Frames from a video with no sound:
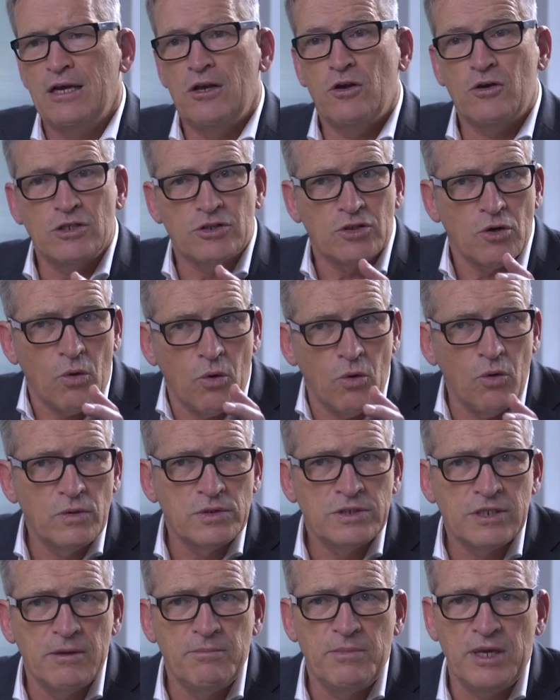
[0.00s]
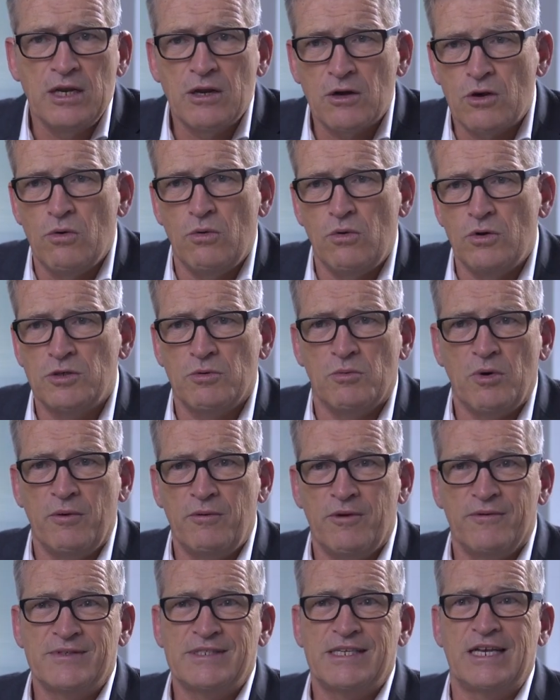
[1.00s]
Look, it's also been a quarter where
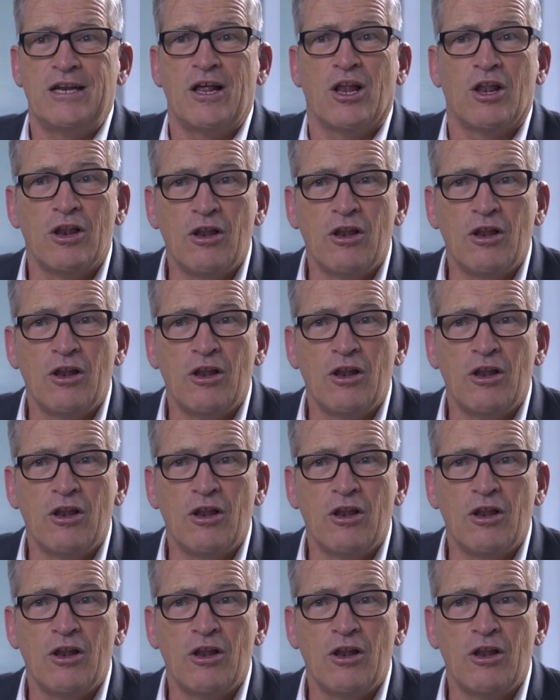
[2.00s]
we've seen a